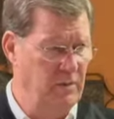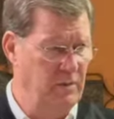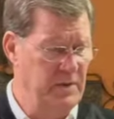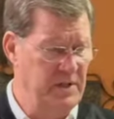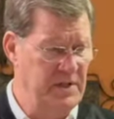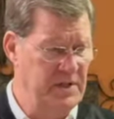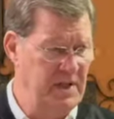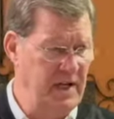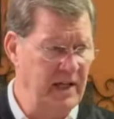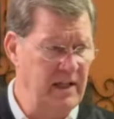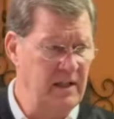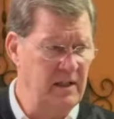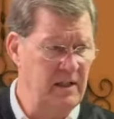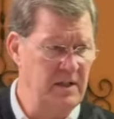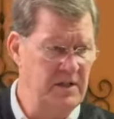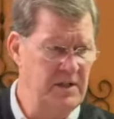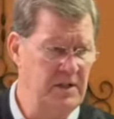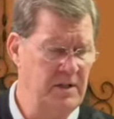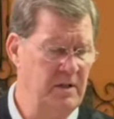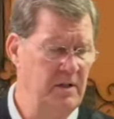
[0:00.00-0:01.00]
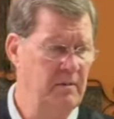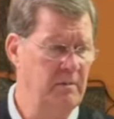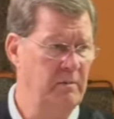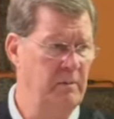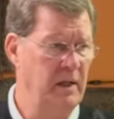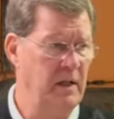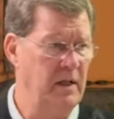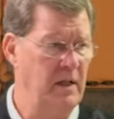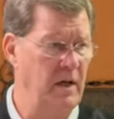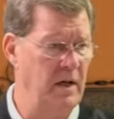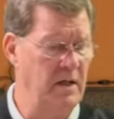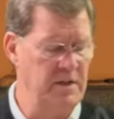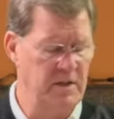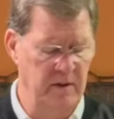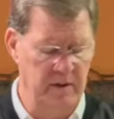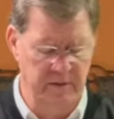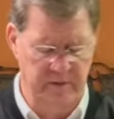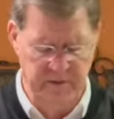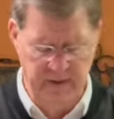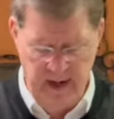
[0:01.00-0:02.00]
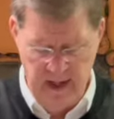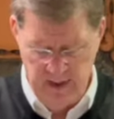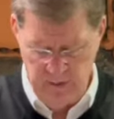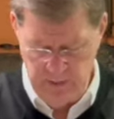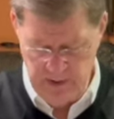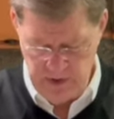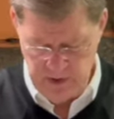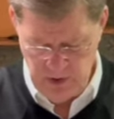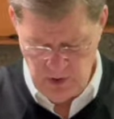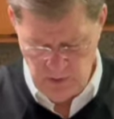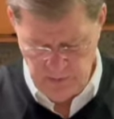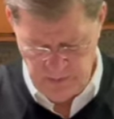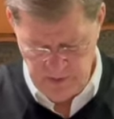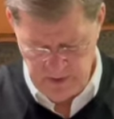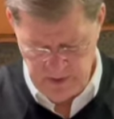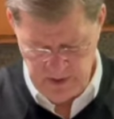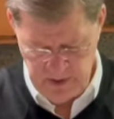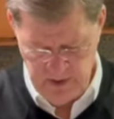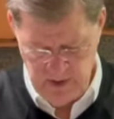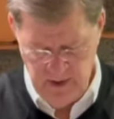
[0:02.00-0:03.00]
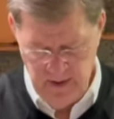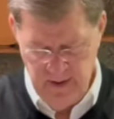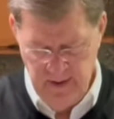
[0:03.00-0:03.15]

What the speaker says: sickness because of the fiery serpents.